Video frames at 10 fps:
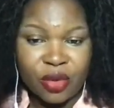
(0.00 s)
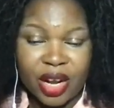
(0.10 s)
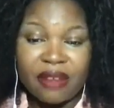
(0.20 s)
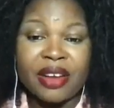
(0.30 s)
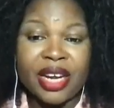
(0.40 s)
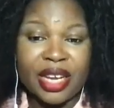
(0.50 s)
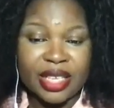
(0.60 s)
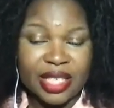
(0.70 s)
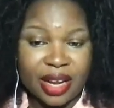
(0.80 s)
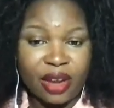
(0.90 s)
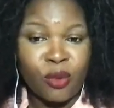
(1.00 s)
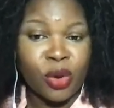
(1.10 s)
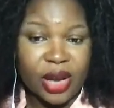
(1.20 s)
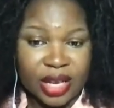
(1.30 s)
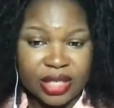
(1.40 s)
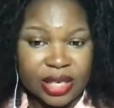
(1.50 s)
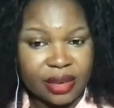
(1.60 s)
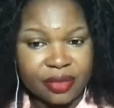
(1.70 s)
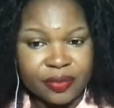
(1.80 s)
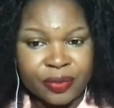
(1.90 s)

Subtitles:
whatever it is that they want to achieve.